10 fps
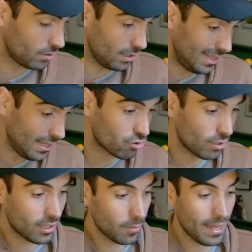
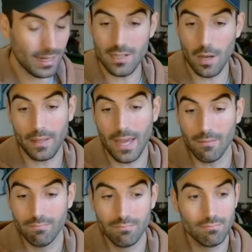literally could be any type of
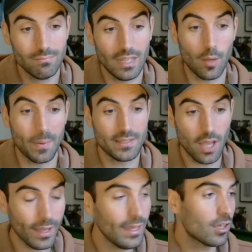game. It could be
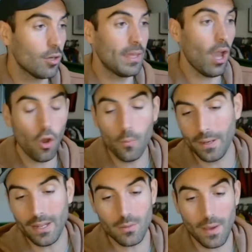tight. It could be
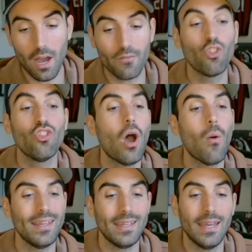open end to end. I've got
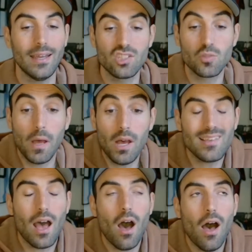no idea. Spurs
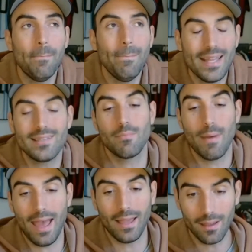are a mixed
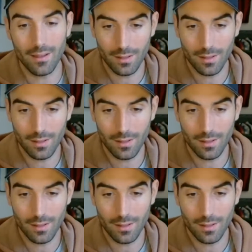bag.